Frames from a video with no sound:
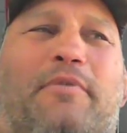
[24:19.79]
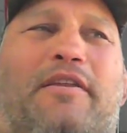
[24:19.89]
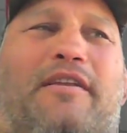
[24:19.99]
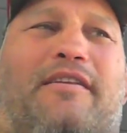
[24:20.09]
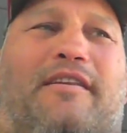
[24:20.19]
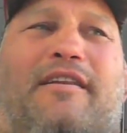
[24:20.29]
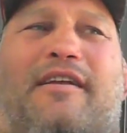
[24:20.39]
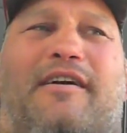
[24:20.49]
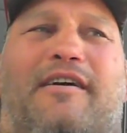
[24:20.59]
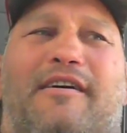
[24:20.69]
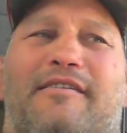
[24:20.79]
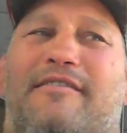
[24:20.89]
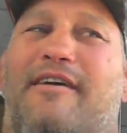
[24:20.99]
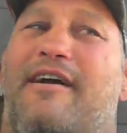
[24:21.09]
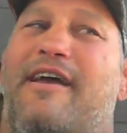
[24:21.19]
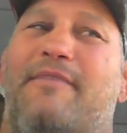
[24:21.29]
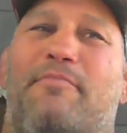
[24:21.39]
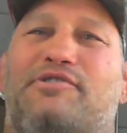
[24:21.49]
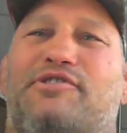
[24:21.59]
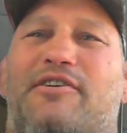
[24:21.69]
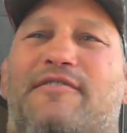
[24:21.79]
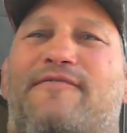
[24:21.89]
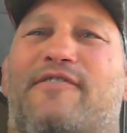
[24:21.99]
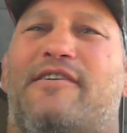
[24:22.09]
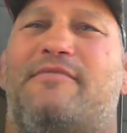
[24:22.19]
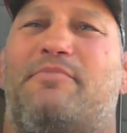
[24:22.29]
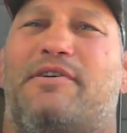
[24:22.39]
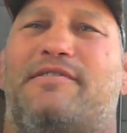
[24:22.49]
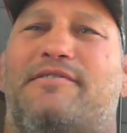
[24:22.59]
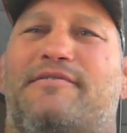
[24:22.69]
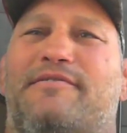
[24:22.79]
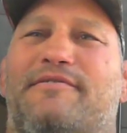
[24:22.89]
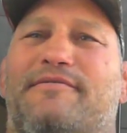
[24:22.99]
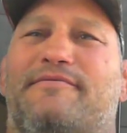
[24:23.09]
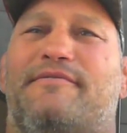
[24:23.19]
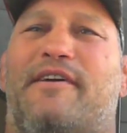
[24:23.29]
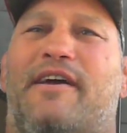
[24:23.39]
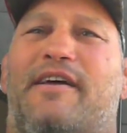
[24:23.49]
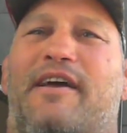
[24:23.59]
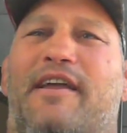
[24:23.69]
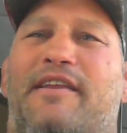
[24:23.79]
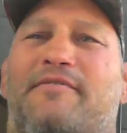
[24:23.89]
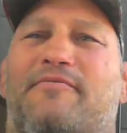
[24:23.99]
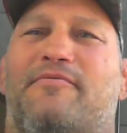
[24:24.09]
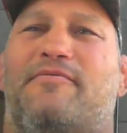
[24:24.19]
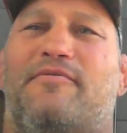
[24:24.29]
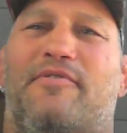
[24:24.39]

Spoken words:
I mean, I had my share of fun, but I didn't